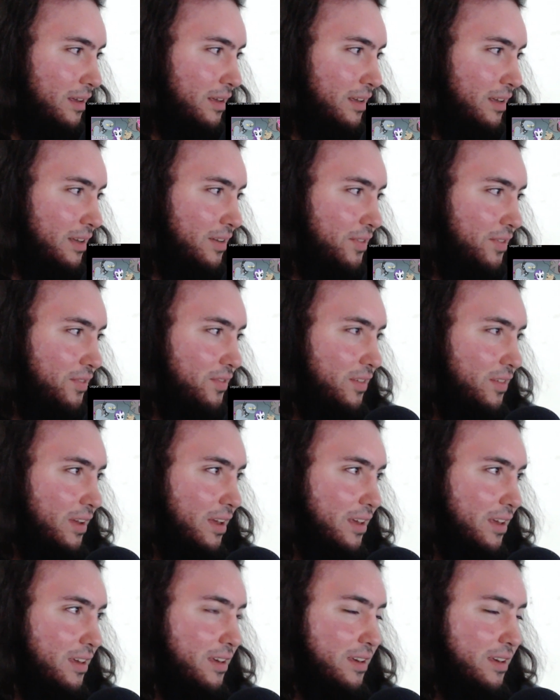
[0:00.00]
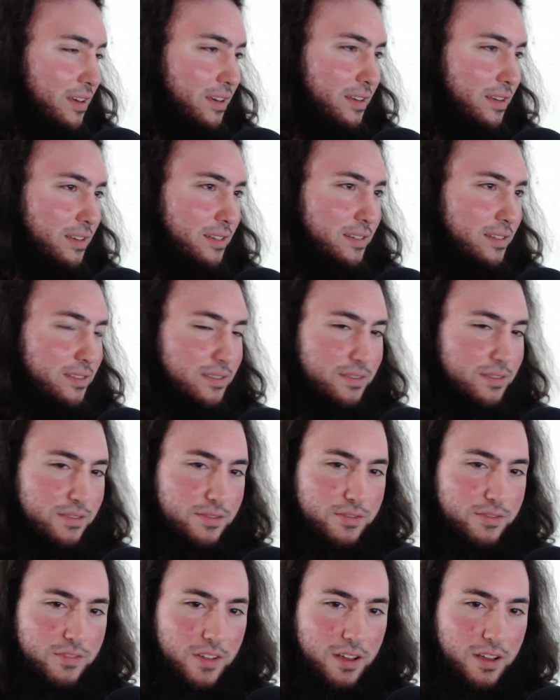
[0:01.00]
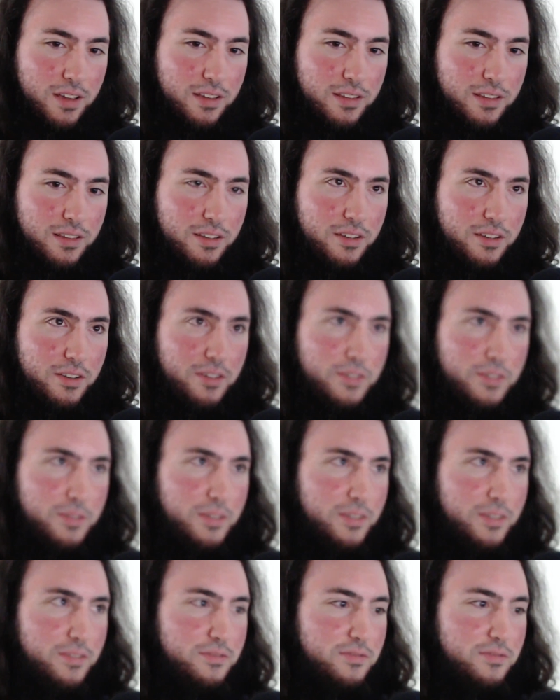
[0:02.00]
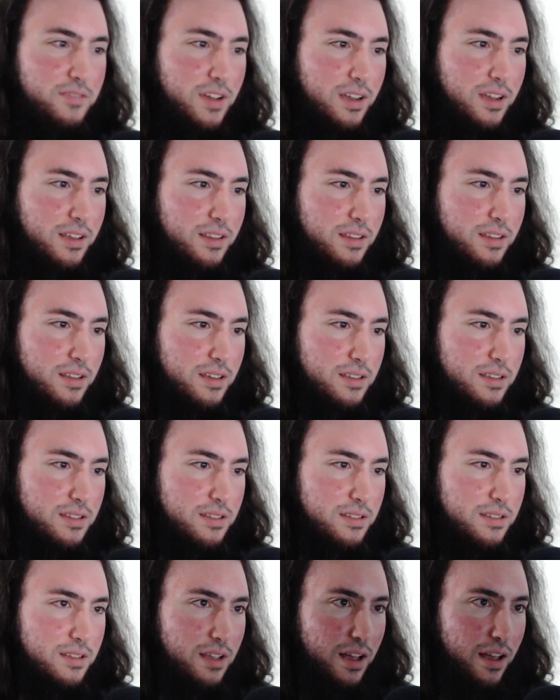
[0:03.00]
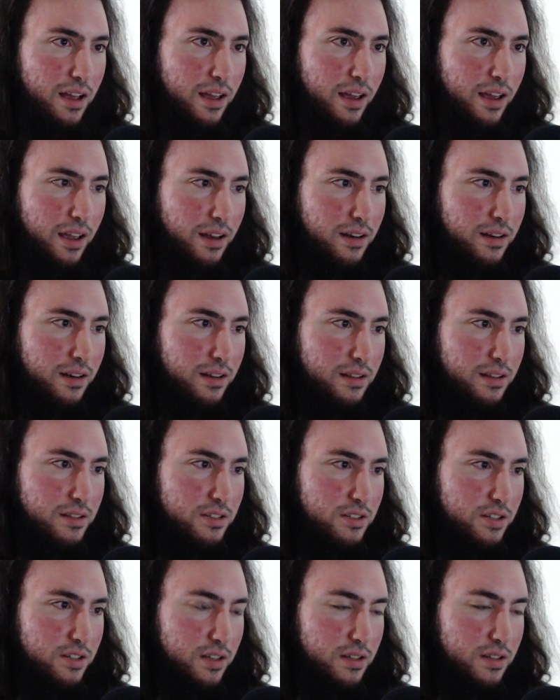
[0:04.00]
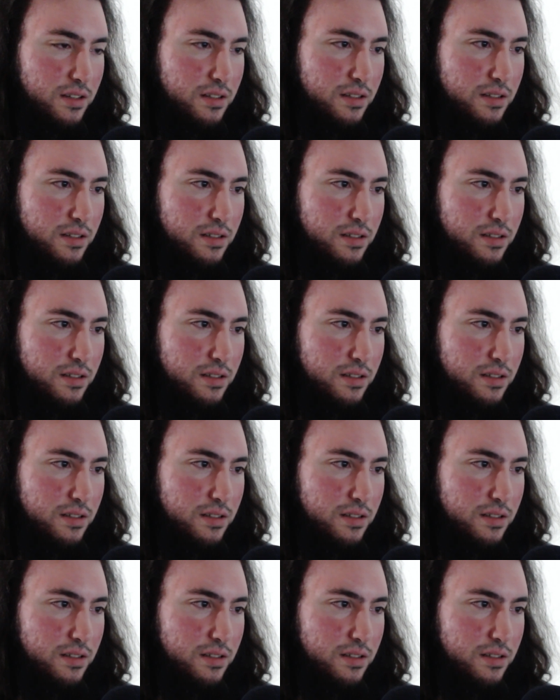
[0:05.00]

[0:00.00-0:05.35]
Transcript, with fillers: Fuck. Fuck you. Fuck this. I hate this shit.